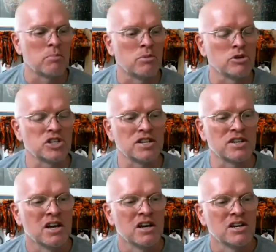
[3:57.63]
But
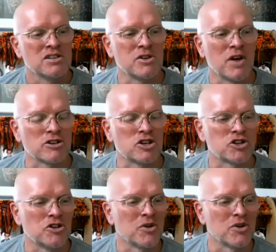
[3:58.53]
Bushi still had a
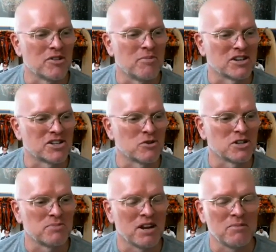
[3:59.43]
shirt on in the picture,
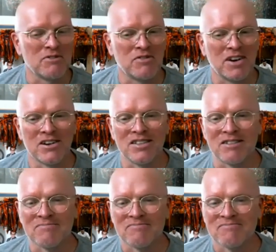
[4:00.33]
which made me fear that